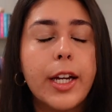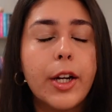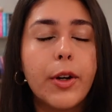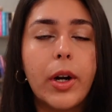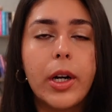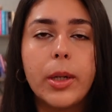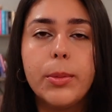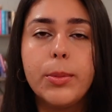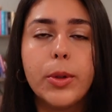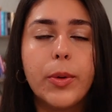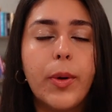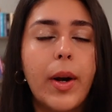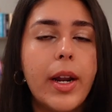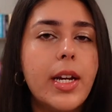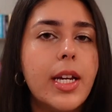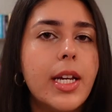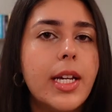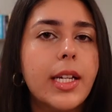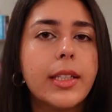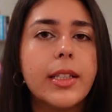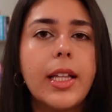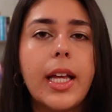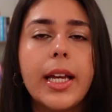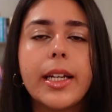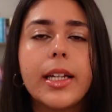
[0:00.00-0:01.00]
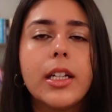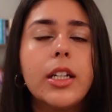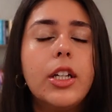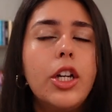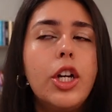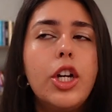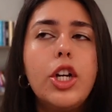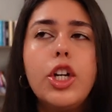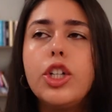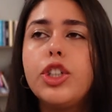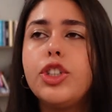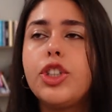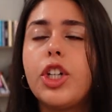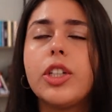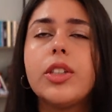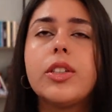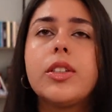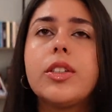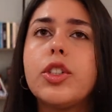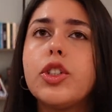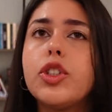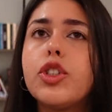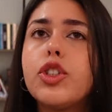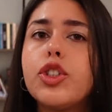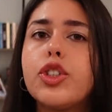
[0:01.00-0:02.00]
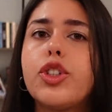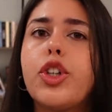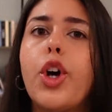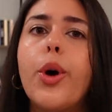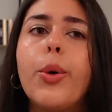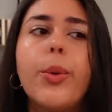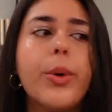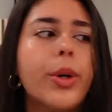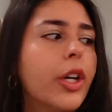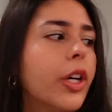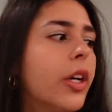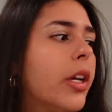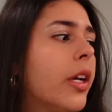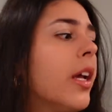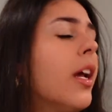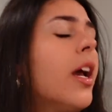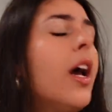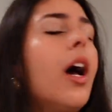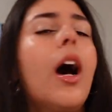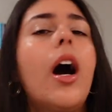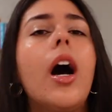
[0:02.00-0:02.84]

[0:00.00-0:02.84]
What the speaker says: Incredible writing. Like, just so good.